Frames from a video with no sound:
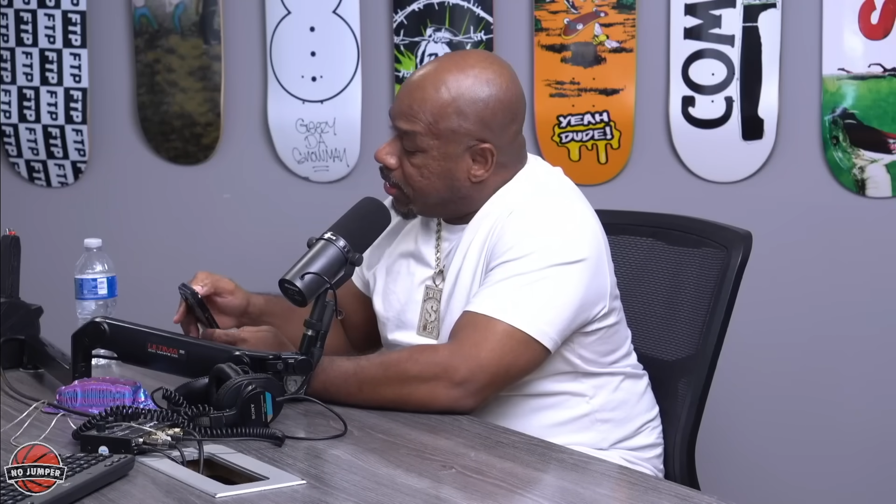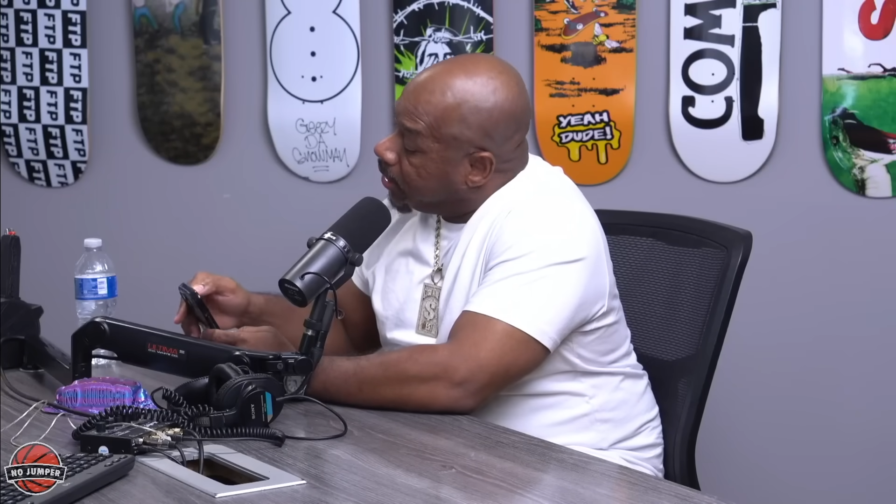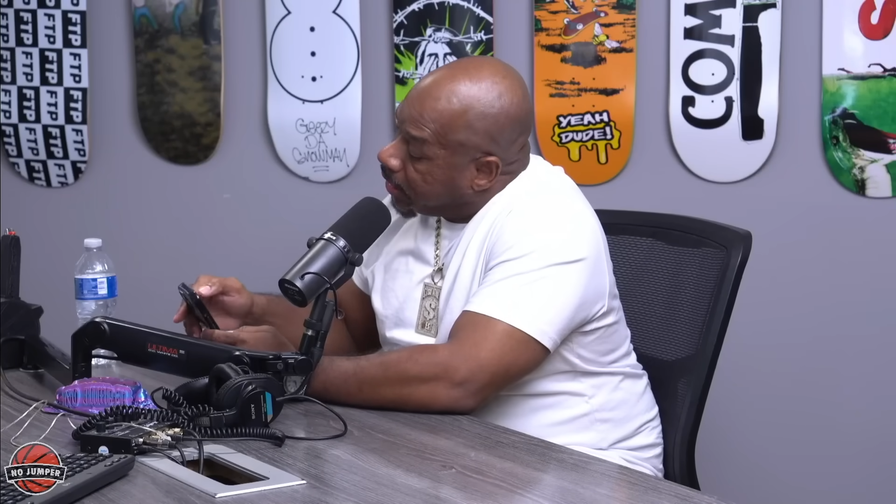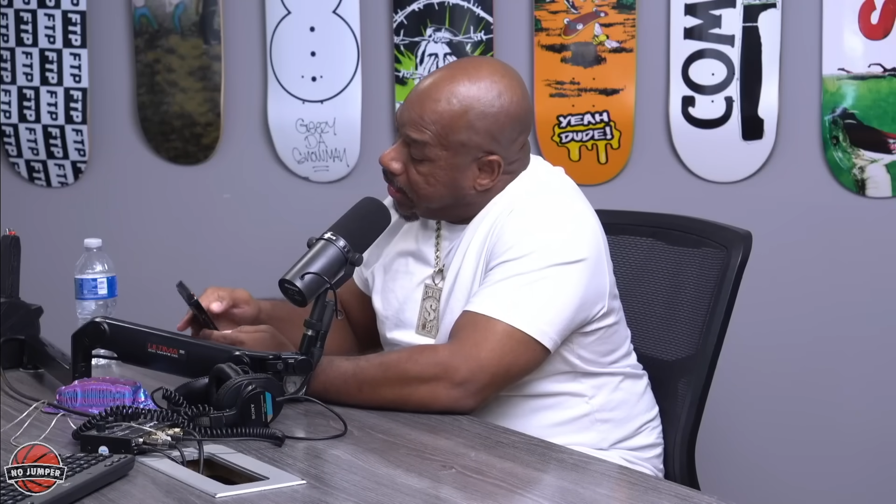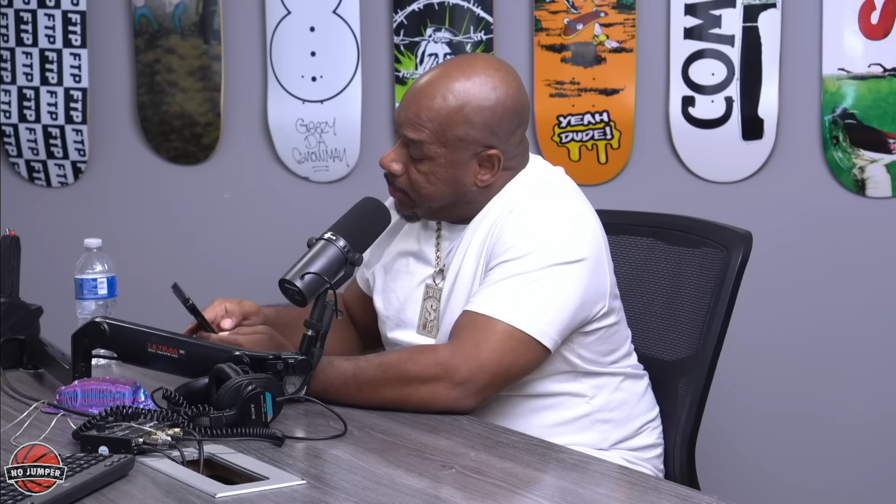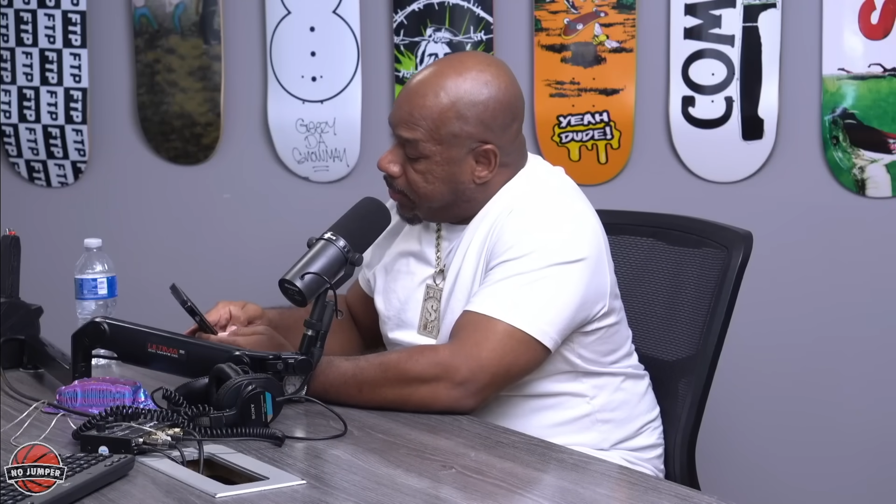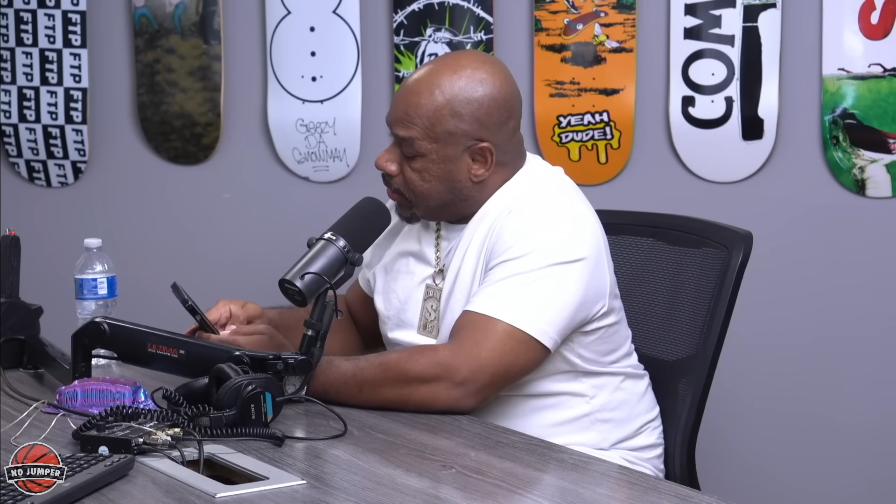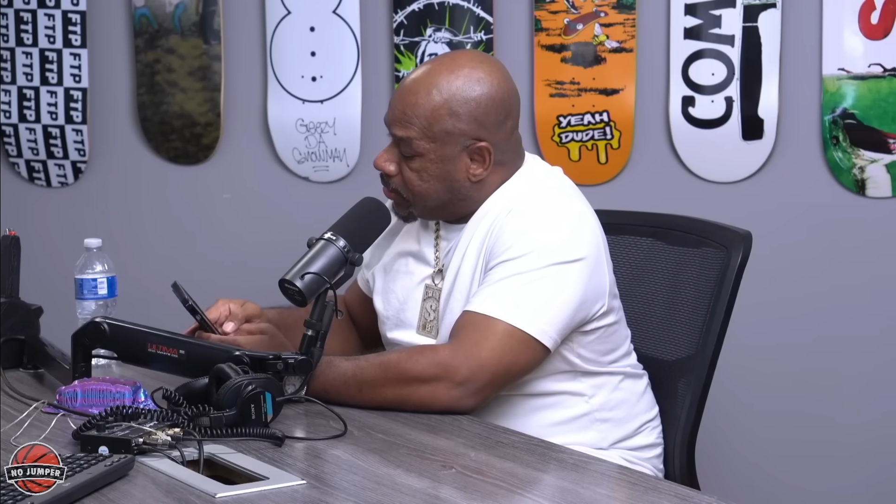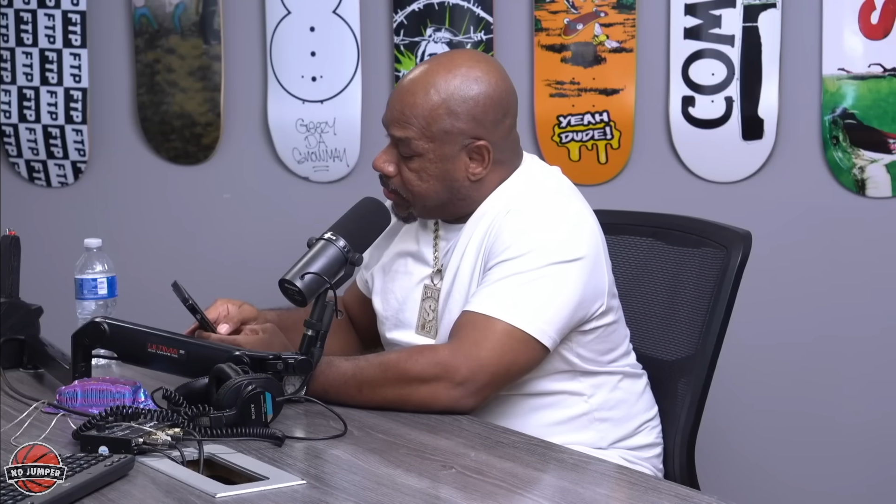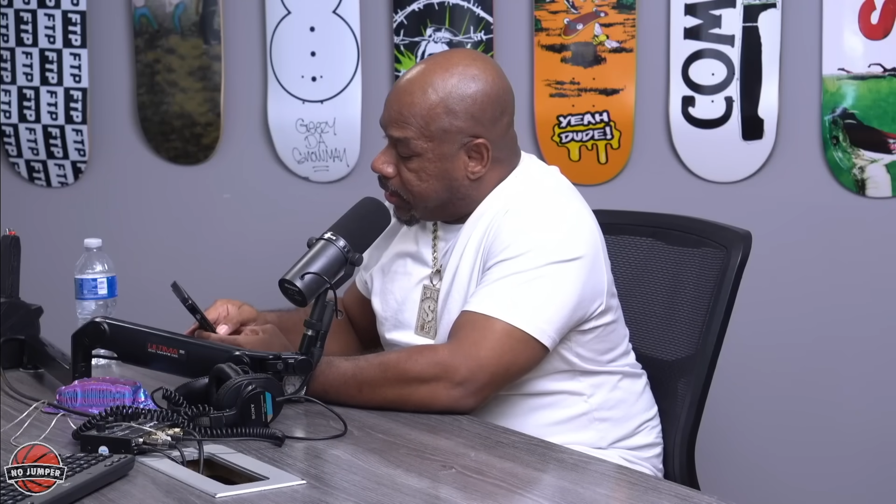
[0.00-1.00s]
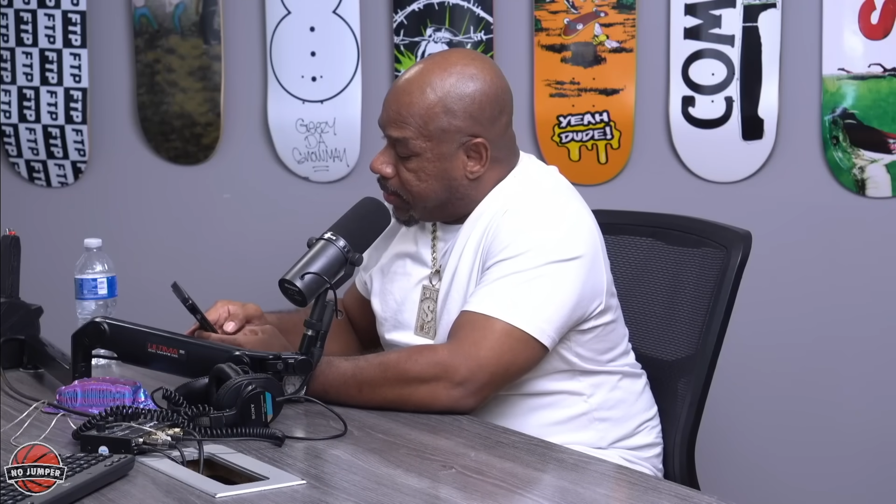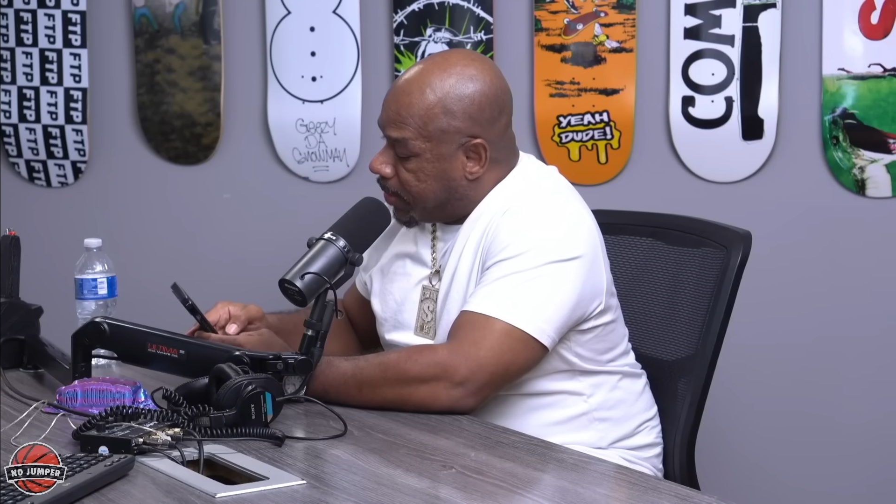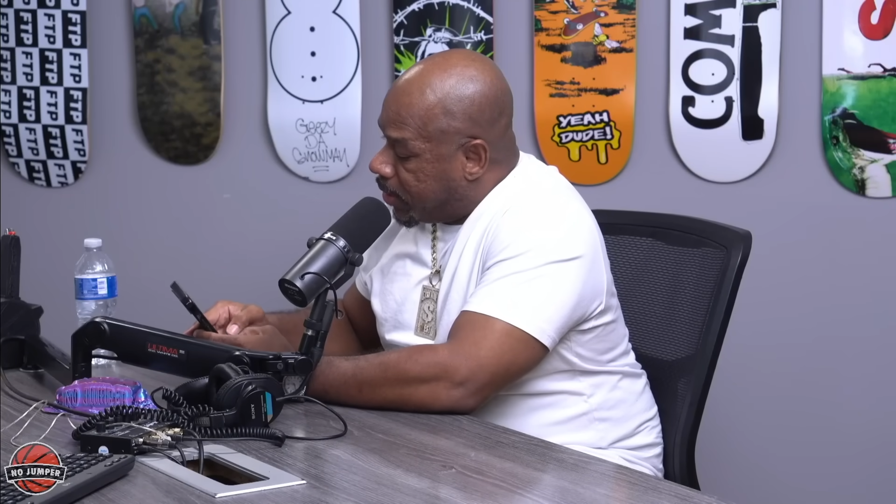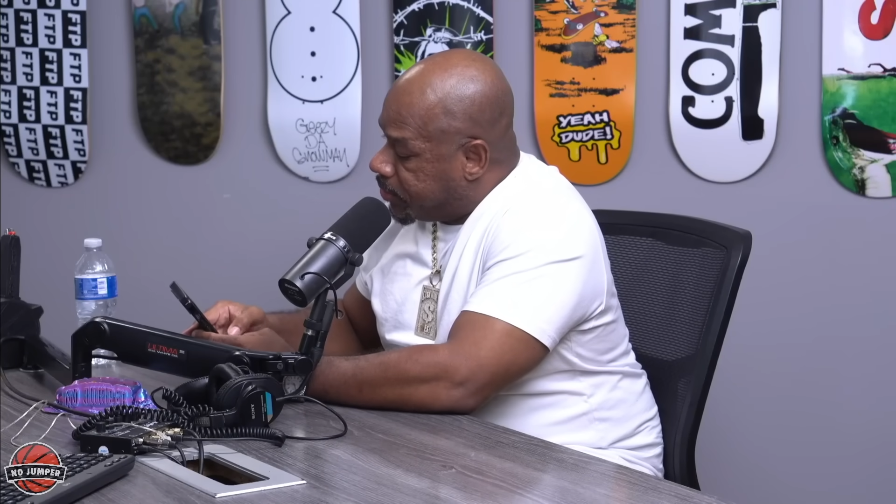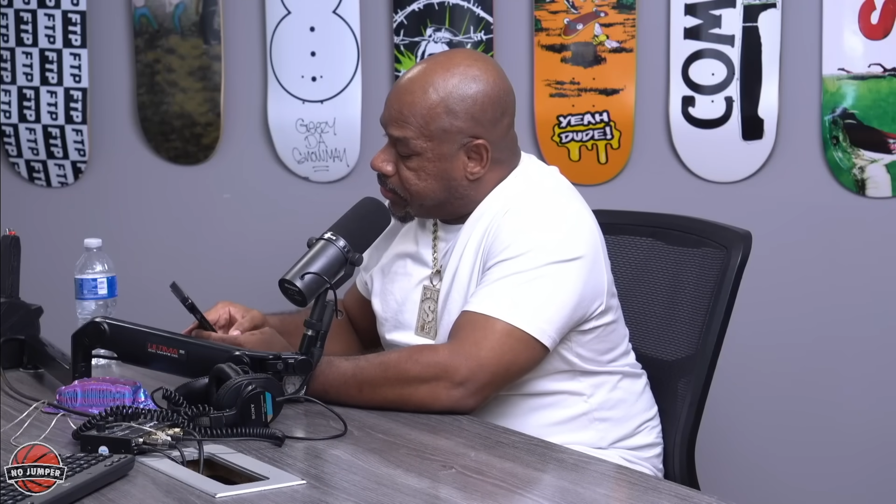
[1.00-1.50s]
and man, you think
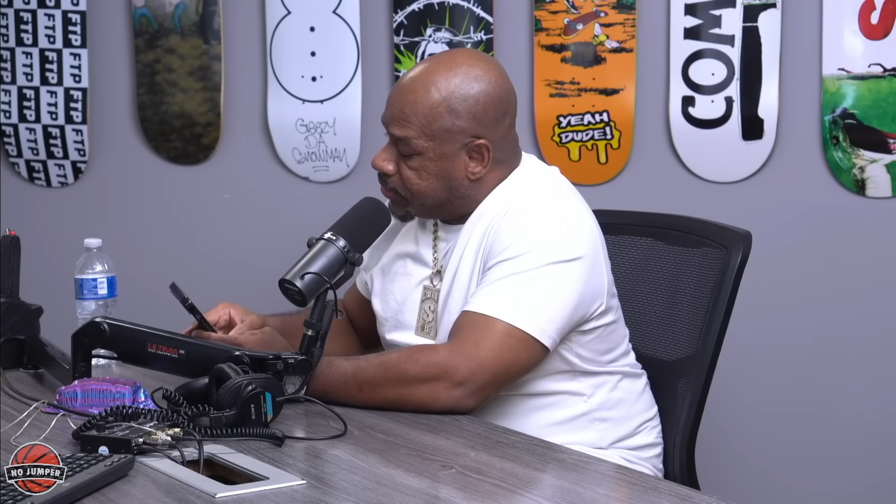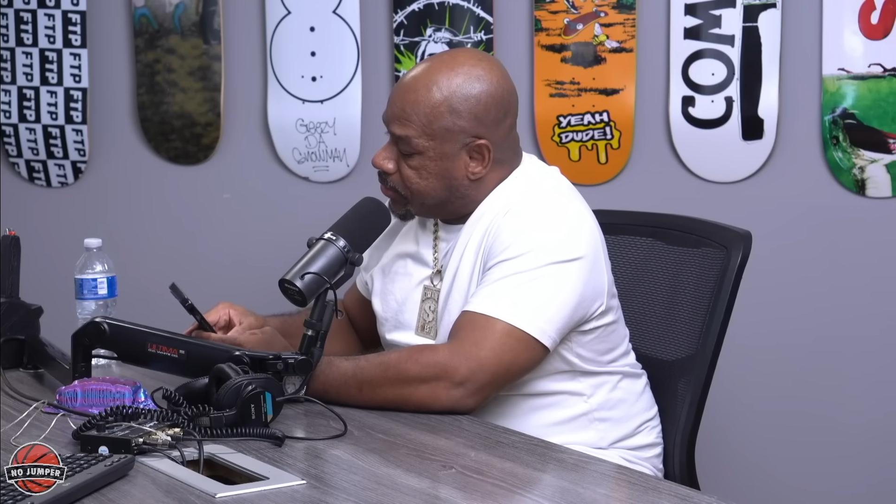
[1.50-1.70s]
about what